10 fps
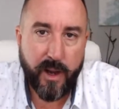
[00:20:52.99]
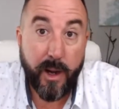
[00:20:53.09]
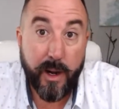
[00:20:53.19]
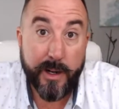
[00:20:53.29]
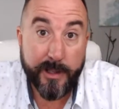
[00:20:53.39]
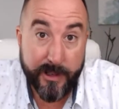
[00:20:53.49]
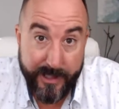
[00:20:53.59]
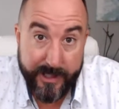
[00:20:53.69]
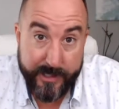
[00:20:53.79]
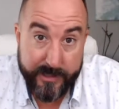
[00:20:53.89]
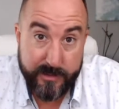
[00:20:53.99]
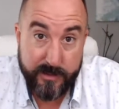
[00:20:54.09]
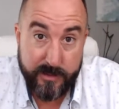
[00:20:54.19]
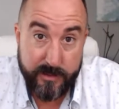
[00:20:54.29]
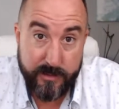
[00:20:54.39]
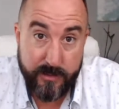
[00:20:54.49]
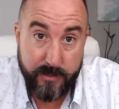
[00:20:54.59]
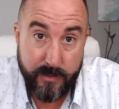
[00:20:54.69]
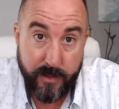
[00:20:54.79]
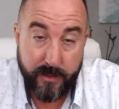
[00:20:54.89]
unless
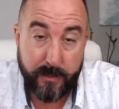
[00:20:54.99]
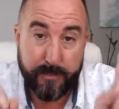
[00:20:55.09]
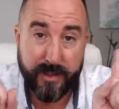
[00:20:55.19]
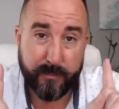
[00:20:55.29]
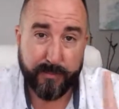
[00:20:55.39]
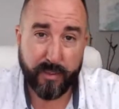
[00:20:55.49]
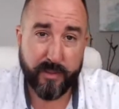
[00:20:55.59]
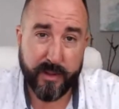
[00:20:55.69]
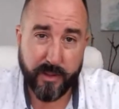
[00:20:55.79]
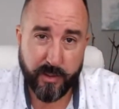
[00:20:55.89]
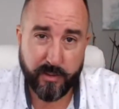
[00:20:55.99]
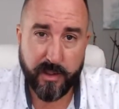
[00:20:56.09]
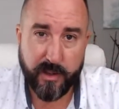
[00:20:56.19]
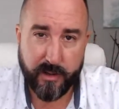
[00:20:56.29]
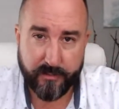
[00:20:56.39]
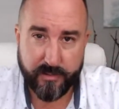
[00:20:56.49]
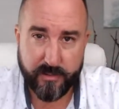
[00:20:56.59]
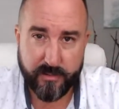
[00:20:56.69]
the people that you love